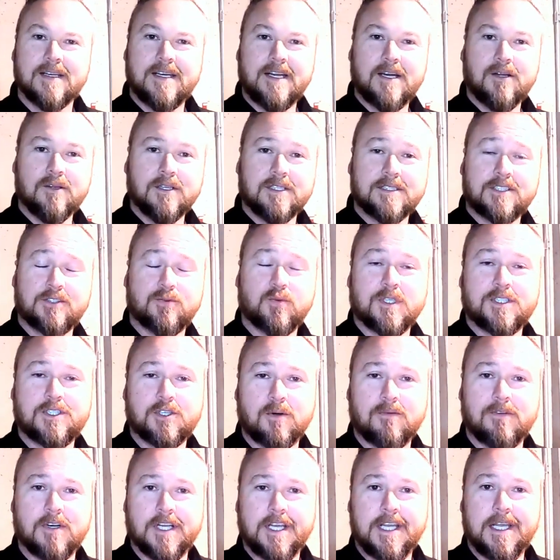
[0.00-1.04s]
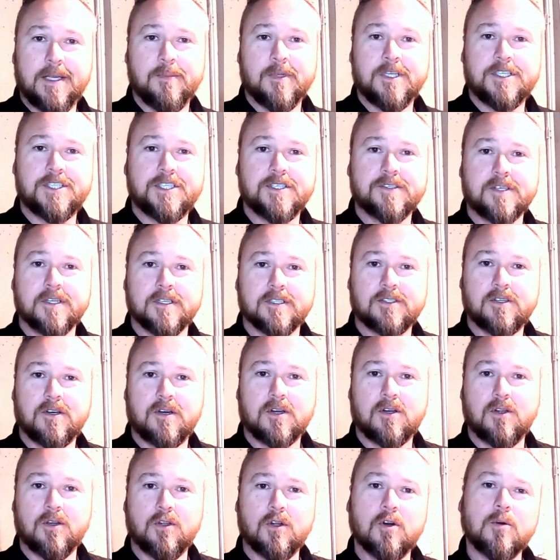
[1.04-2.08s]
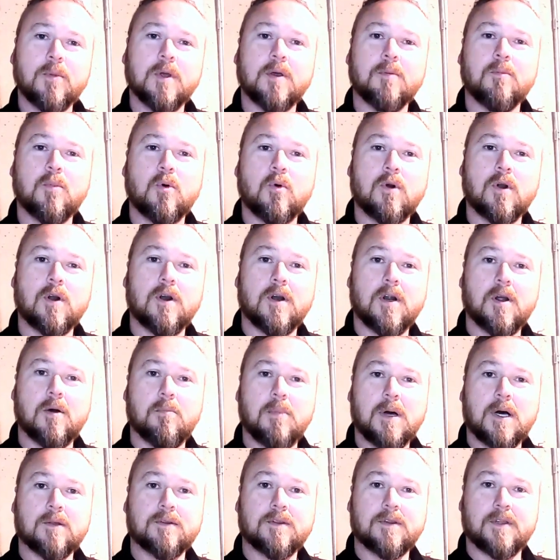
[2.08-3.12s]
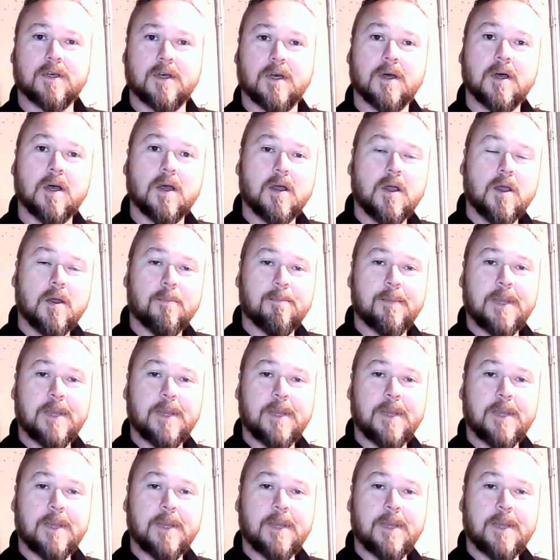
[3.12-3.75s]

Now let's switch over to Amy. She's going to talk a little bit more about the